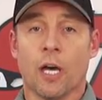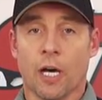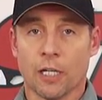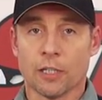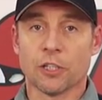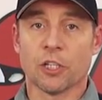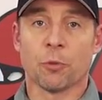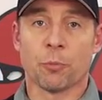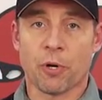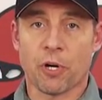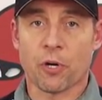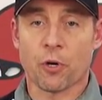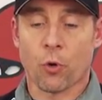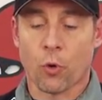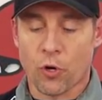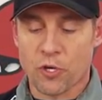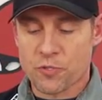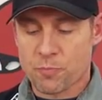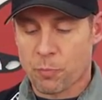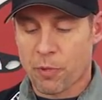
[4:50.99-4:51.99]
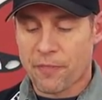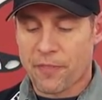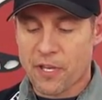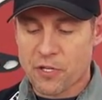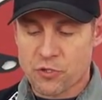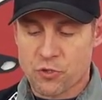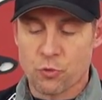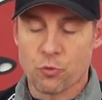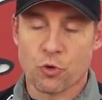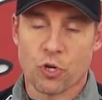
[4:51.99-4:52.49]
a little bit of noise, but
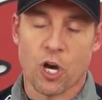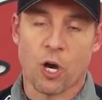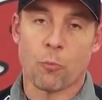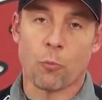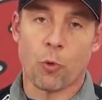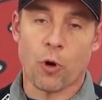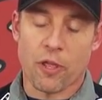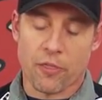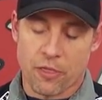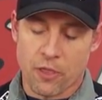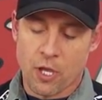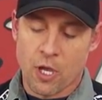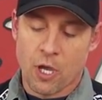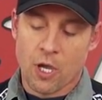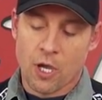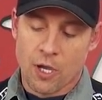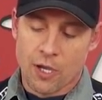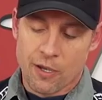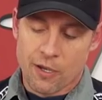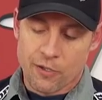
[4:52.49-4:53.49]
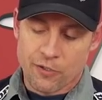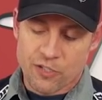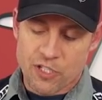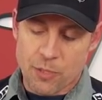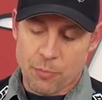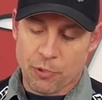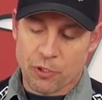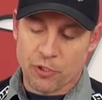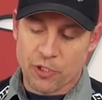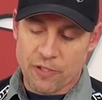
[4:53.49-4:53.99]
they do come with
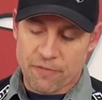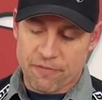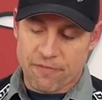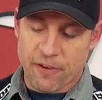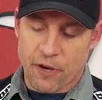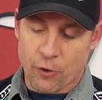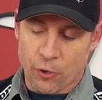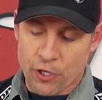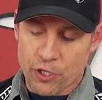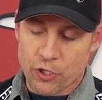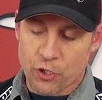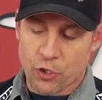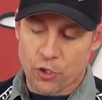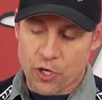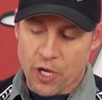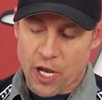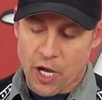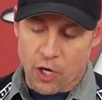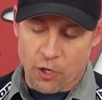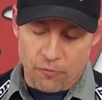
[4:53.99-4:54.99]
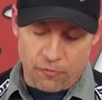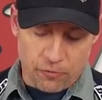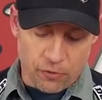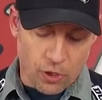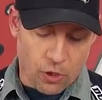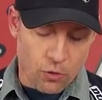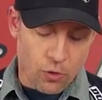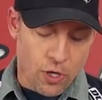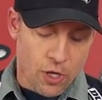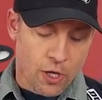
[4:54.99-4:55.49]
typically very good
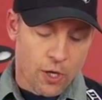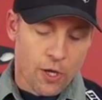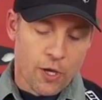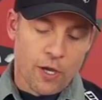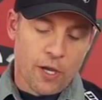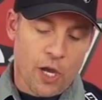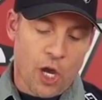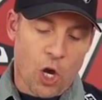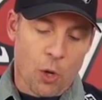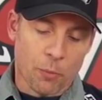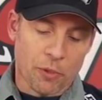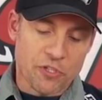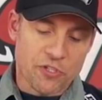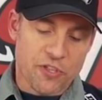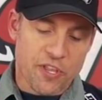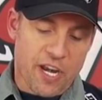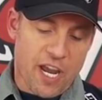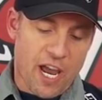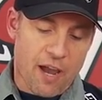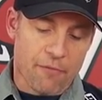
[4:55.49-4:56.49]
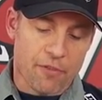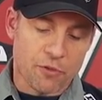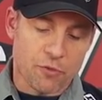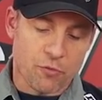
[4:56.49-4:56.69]
airflow. Helmets that have the